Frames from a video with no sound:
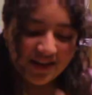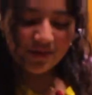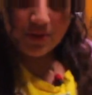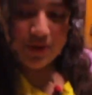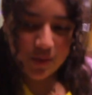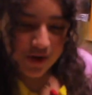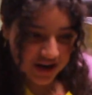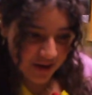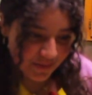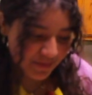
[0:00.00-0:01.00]
We put 1
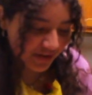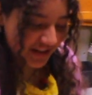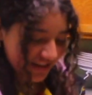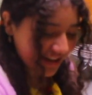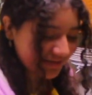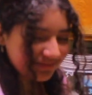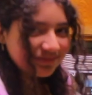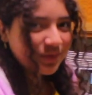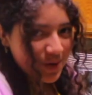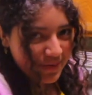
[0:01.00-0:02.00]
cup of milk in there.
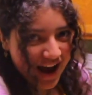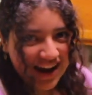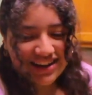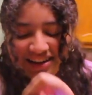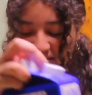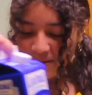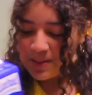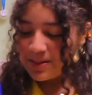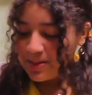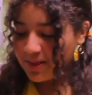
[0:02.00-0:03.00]
We're back.
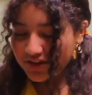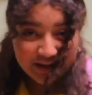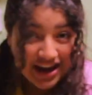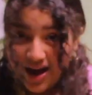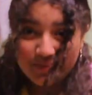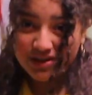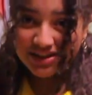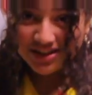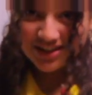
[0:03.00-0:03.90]
Nothing happened.